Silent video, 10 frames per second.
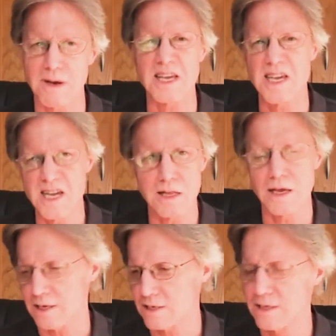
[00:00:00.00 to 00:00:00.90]
I'm going to
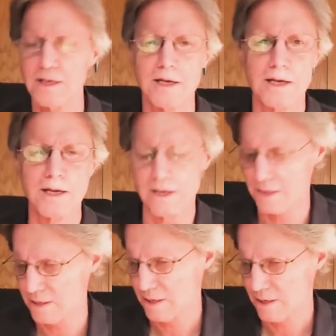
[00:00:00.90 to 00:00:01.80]
kill it,
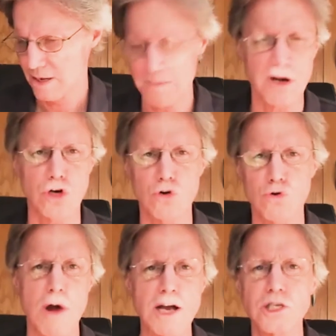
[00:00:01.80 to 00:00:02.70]
and I'm going to
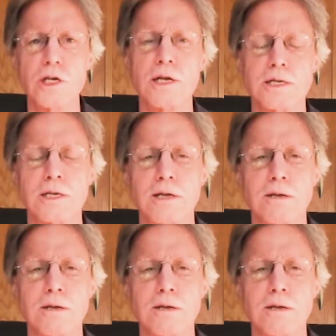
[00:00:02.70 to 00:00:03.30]
crush it.